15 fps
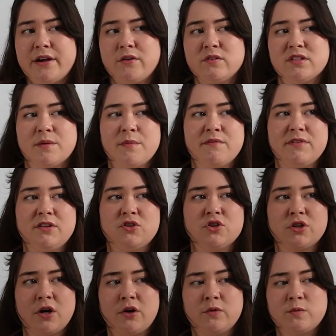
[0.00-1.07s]
I know some of these
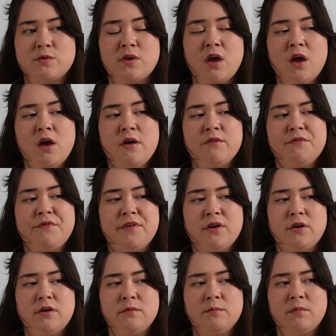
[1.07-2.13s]
shows
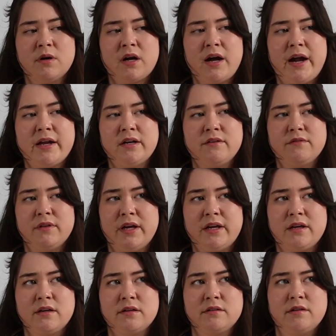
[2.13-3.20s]
film kind of
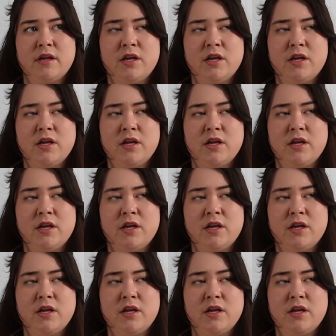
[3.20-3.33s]
like